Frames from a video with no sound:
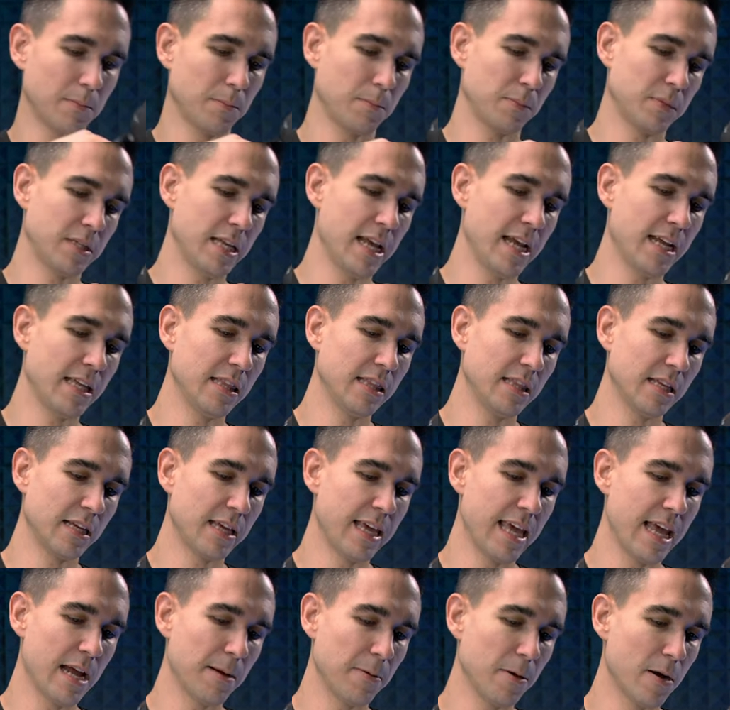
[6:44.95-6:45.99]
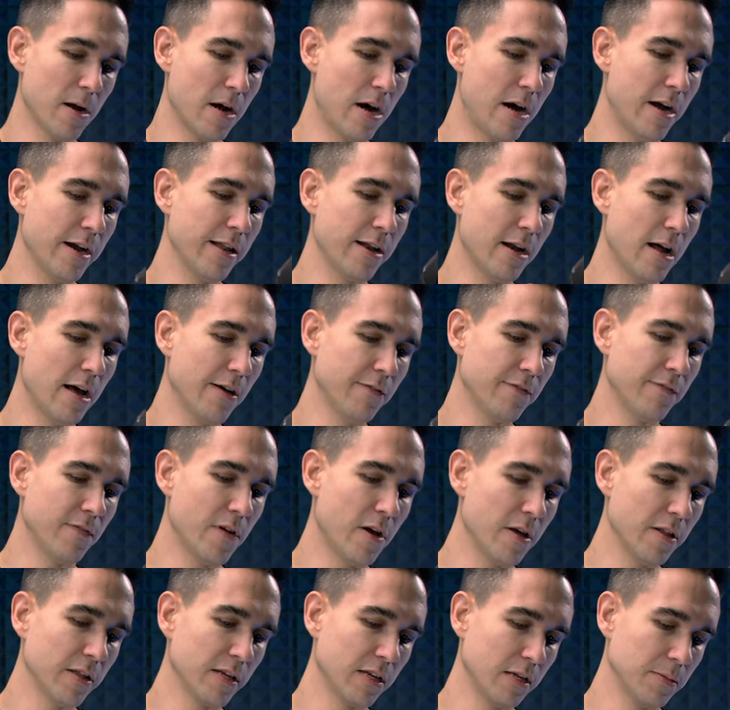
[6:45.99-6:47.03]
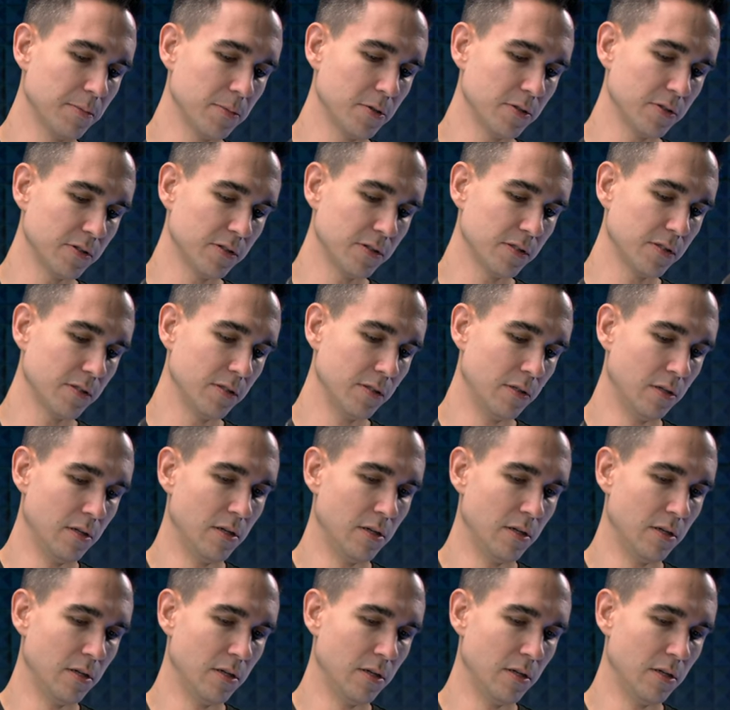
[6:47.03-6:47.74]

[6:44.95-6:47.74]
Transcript: taking the camera on and off of all the gimbals